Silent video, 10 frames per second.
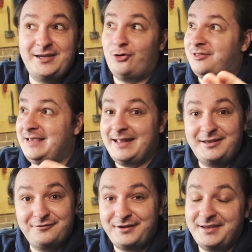or the
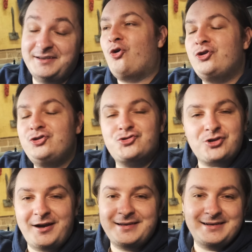end of it, or you
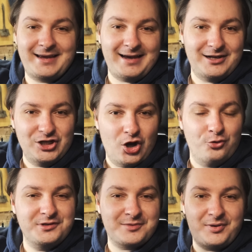try and get a
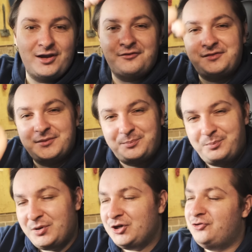loan to pay off the
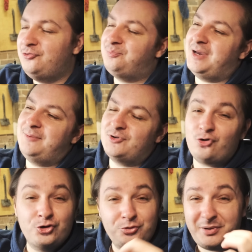balloon payment,
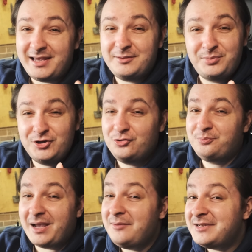or you pay the balloon
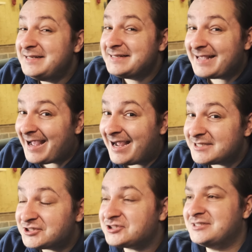payment in
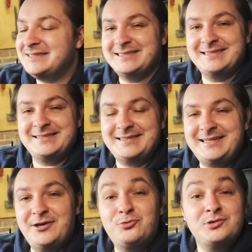cash,
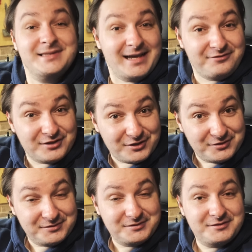it will never
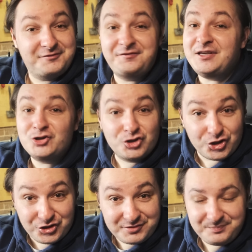feel
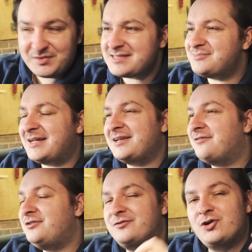good. Doesn't matter
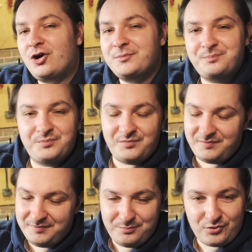if you've got a
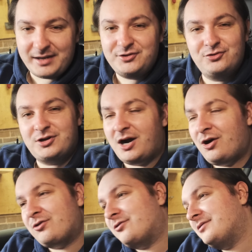brand new
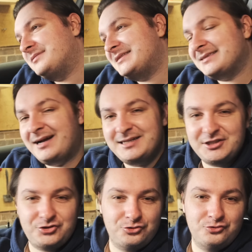car or a slightly
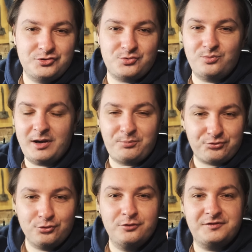used,
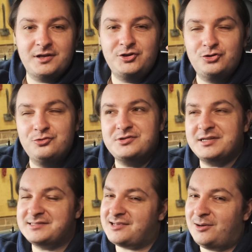approved used
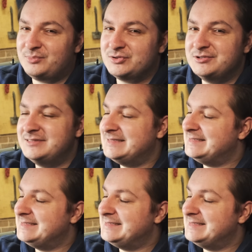example,